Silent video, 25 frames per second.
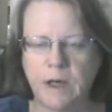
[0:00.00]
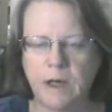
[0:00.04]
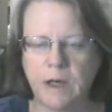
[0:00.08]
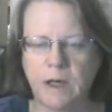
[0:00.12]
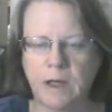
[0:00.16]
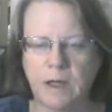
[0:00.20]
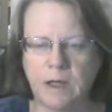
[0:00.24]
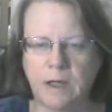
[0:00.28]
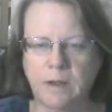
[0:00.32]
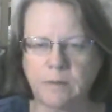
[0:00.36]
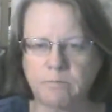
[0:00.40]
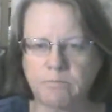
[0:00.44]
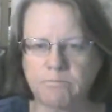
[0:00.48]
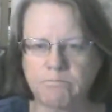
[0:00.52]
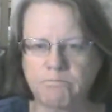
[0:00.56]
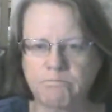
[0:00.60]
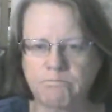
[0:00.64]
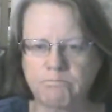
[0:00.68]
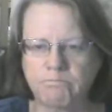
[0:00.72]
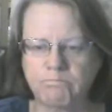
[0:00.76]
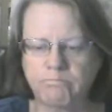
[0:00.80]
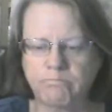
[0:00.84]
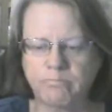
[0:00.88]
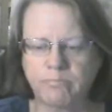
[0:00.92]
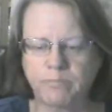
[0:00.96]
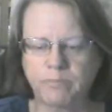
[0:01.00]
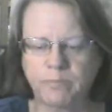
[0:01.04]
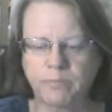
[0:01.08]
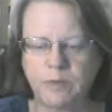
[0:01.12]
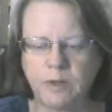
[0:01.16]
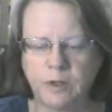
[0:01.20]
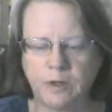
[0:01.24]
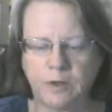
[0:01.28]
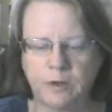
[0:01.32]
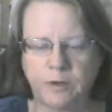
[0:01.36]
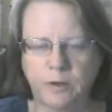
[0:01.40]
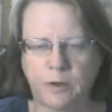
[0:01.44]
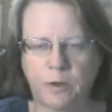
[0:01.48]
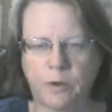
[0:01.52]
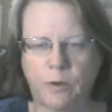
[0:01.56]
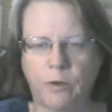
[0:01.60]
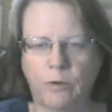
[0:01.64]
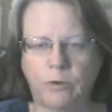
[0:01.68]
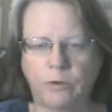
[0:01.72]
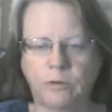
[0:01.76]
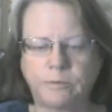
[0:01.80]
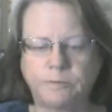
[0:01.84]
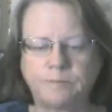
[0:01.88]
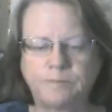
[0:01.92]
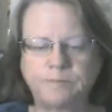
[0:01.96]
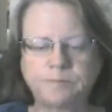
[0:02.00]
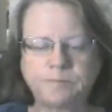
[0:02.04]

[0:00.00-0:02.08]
you know, the whole,